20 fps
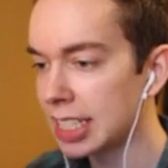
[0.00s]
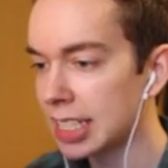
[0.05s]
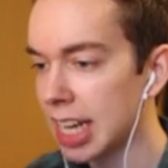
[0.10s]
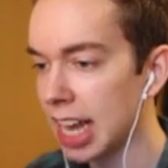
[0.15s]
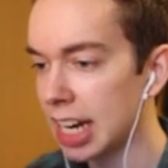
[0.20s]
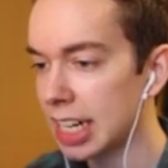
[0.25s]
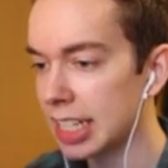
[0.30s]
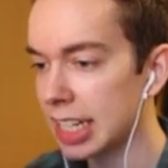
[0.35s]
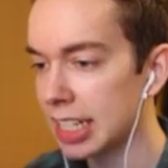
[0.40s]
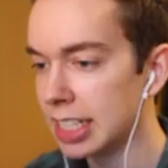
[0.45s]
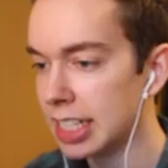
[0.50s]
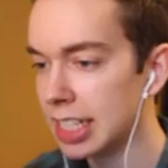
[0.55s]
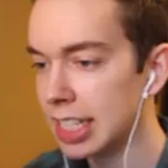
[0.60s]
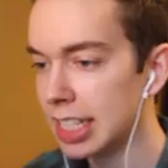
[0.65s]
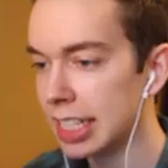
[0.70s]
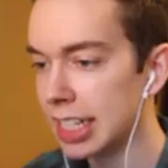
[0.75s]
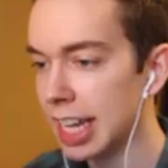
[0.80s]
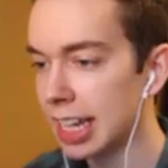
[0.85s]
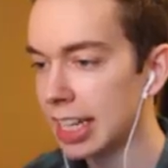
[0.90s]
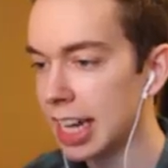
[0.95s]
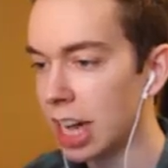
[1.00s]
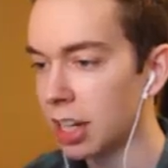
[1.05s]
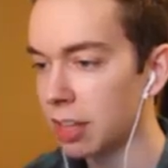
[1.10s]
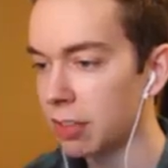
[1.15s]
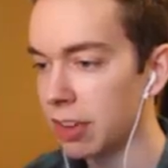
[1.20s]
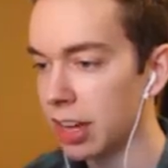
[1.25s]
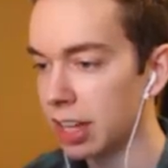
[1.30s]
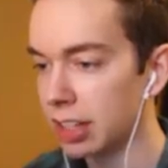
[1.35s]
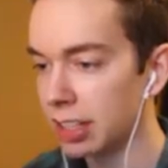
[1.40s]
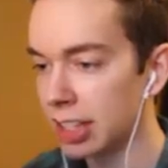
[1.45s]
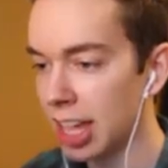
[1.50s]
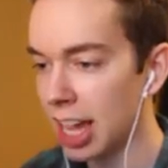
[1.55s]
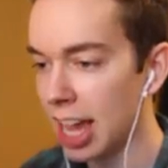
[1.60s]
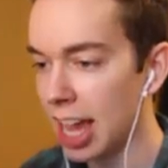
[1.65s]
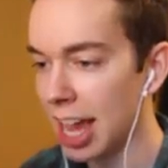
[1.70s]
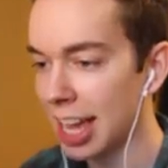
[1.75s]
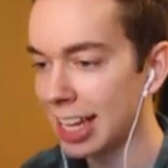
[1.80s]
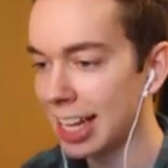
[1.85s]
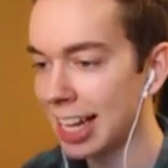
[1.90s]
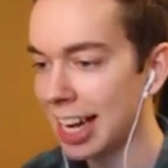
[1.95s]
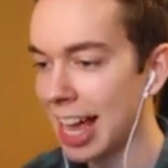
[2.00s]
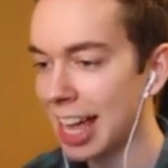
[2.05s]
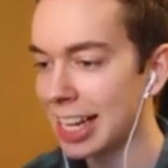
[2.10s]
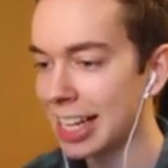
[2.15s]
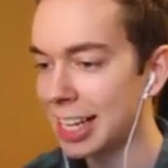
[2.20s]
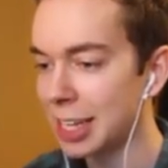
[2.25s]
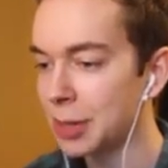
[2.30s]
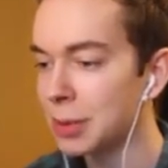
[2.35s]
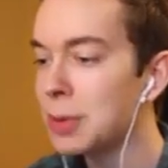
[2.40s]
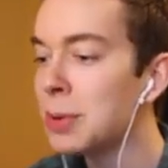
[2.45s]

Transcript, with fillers: skeleton! Get out of here! Yeah, get out of here!